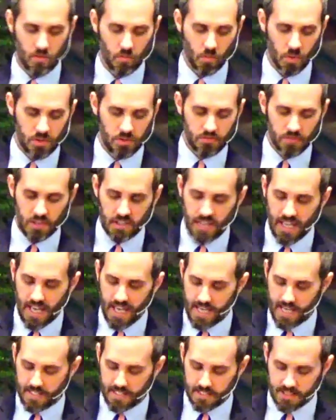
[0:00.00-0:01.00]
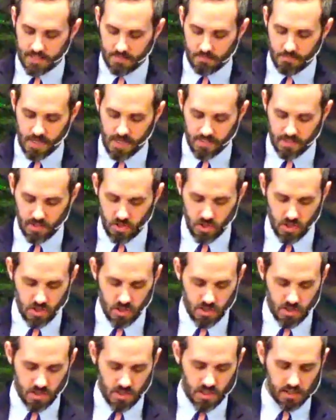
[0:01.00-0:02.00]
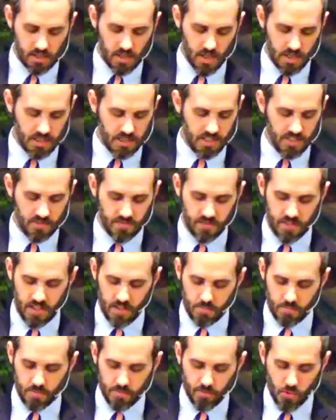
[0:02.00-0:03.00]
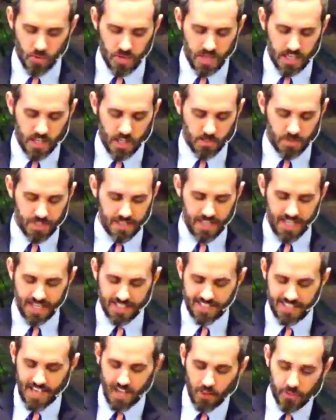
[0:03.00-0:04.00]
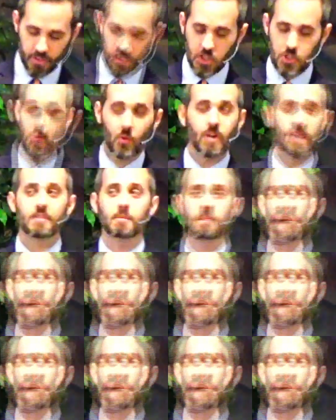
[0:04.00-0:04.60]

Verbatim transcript: one of the last messages that God gives them before they go into exile. The story of